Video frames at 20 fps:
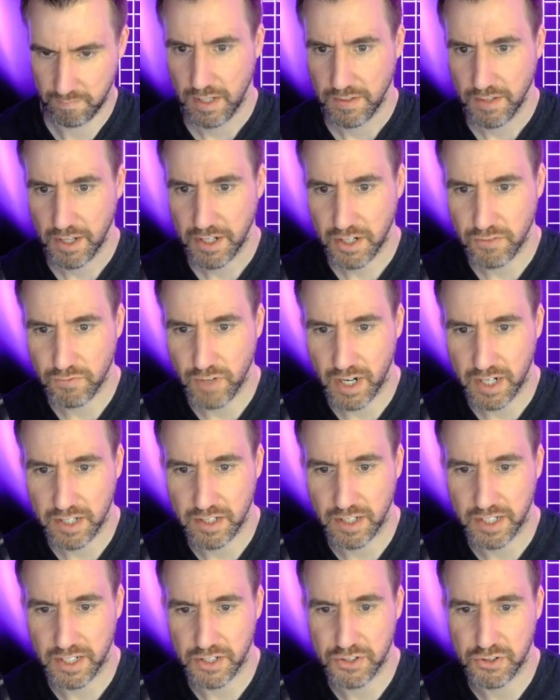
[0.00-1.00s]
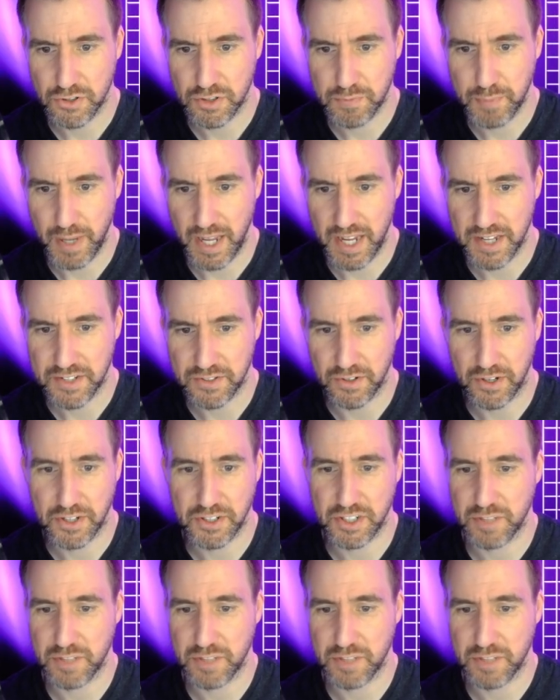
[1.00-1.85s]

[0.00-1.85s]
Now you can right click and choose paste, or you can just